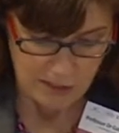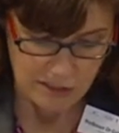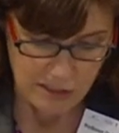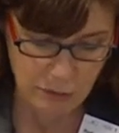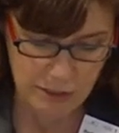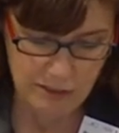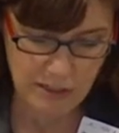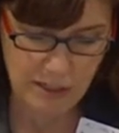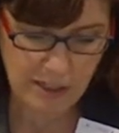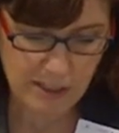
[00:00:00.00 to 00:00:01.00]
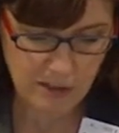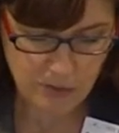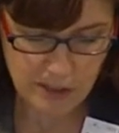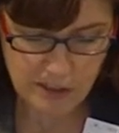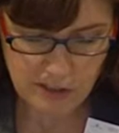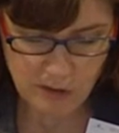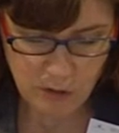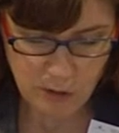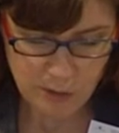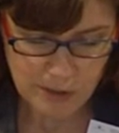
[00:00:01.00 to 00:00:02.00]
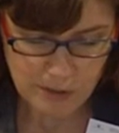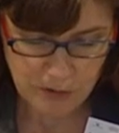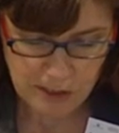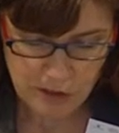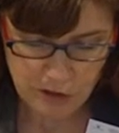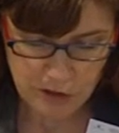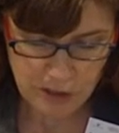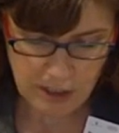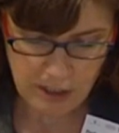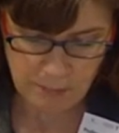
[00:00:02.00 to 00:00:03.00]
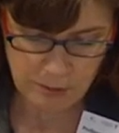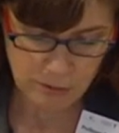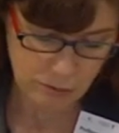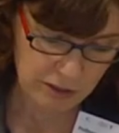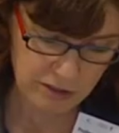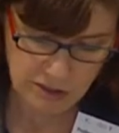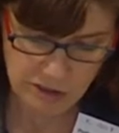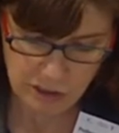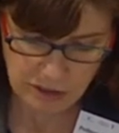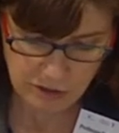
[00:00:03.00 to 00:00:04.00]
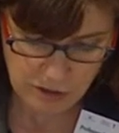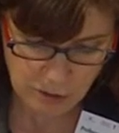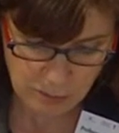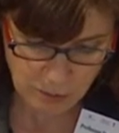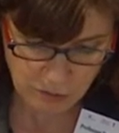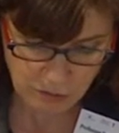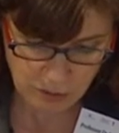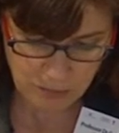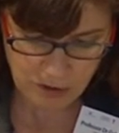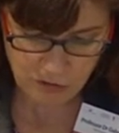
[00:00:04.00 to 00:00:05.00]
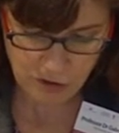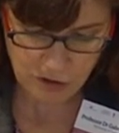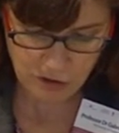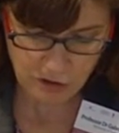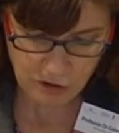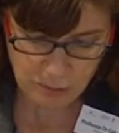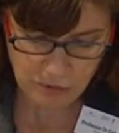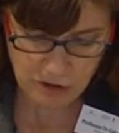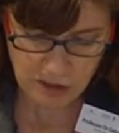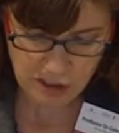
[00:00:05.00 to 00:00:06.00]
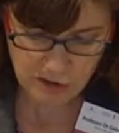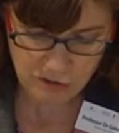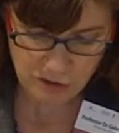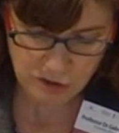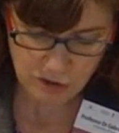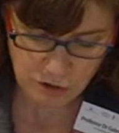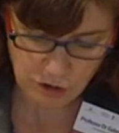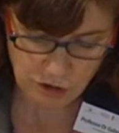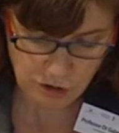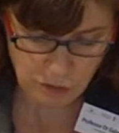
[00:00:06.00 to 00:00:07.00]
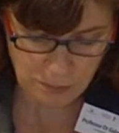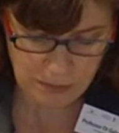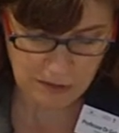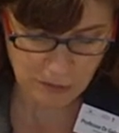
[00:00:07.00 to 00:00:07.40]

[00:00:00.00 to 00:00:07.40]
So in the light of this enormous research gap, and with generous support from the Foster Europe Foundation for Strong European